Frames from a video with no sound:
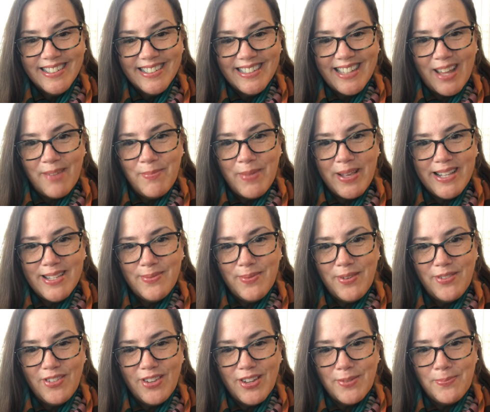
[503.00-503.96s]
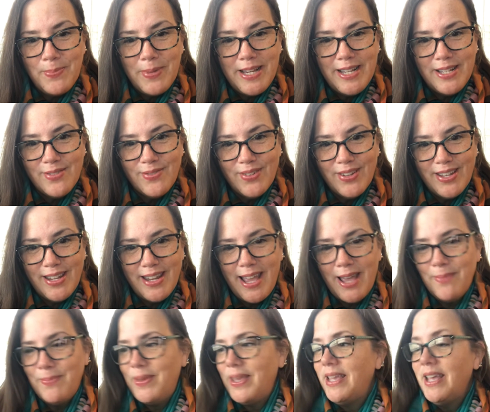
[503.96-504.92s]
That makes me feel peaceful and
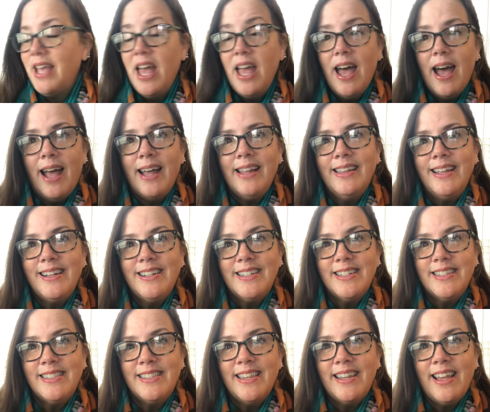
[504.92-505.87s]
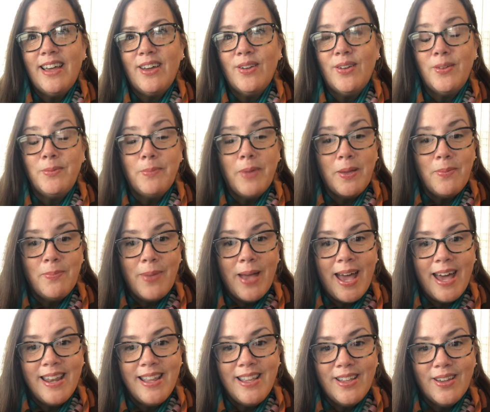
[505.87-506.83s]
happy. I like to sit out on my
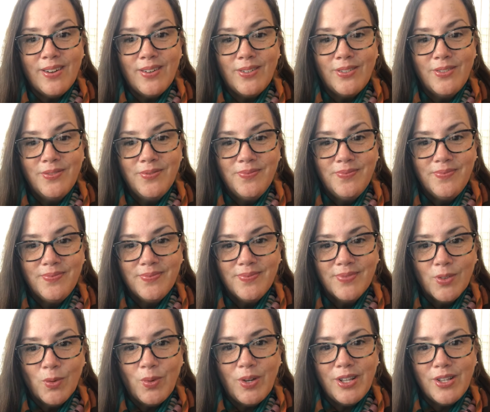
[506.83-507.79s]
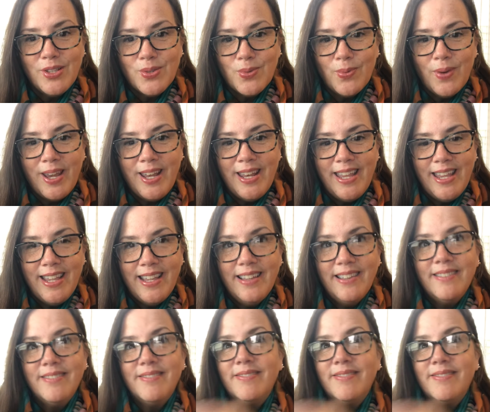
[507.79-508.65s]
patio when it's raining.